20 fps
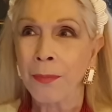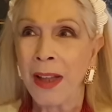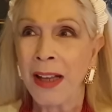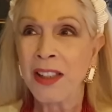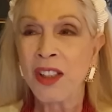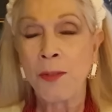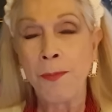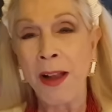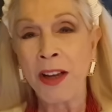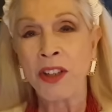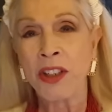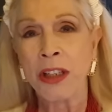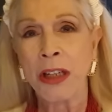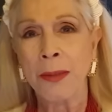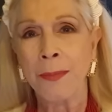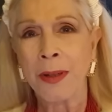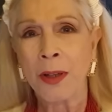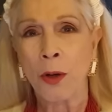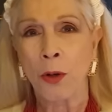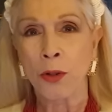
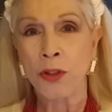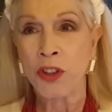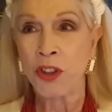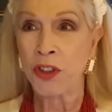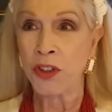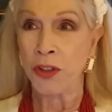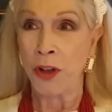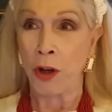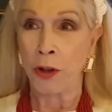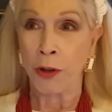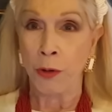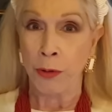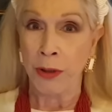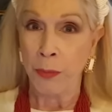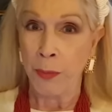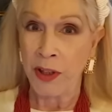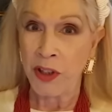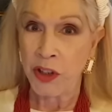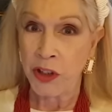especially because not only was